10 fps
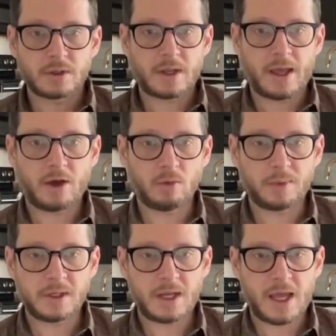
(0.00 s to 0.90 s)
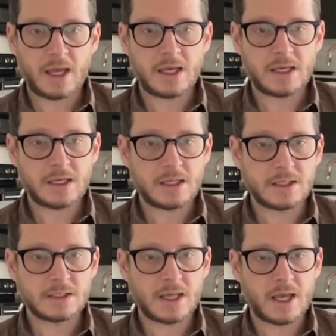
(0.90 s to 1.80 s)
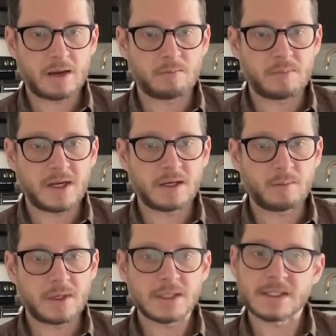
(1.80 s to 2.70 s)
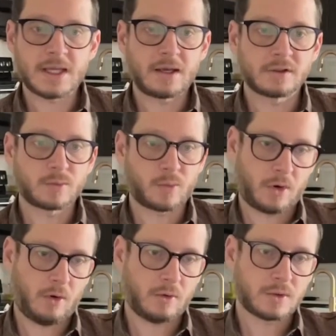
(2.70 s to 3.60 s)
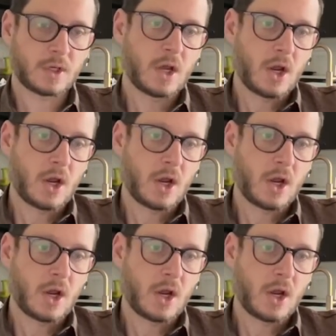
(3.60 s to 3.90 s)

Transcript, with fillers: helping AEs and B2B sales pros